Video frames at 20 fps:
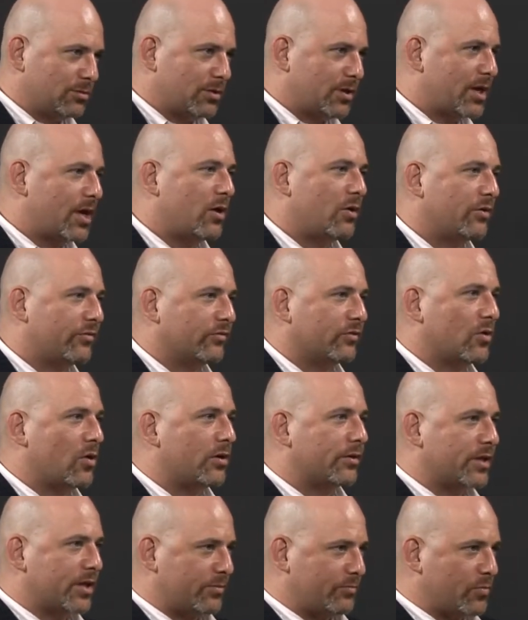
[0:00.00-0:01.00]
however
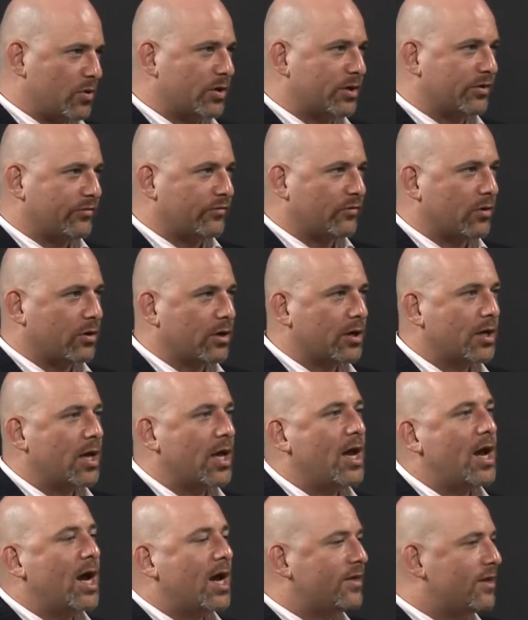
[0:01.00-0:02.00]
long they book it for.
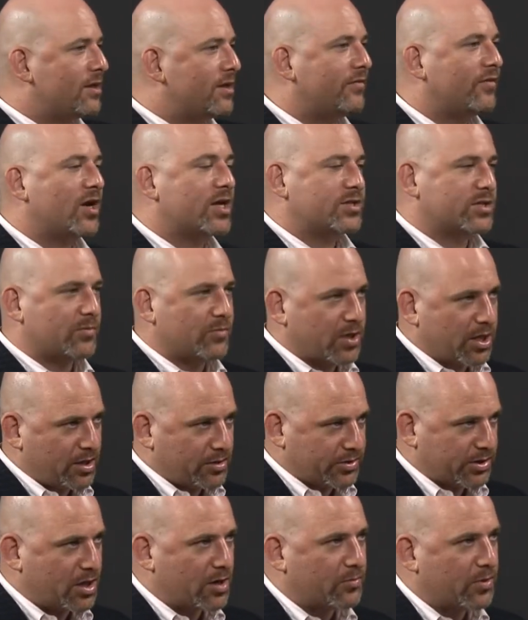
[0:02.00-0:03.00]
And then they've got something
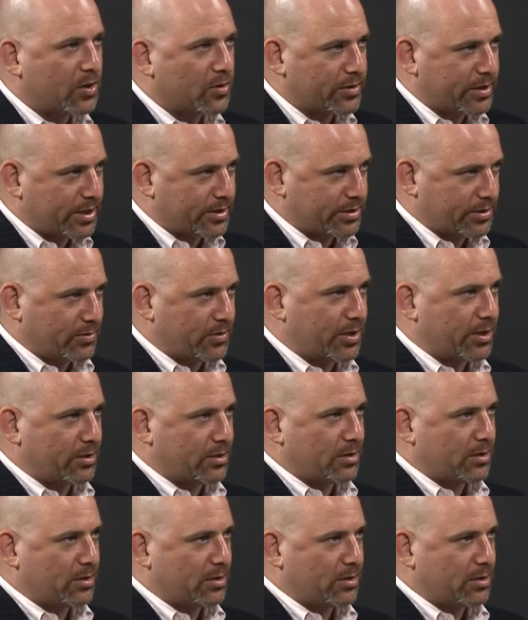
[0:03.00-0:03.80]
else coming on that screen.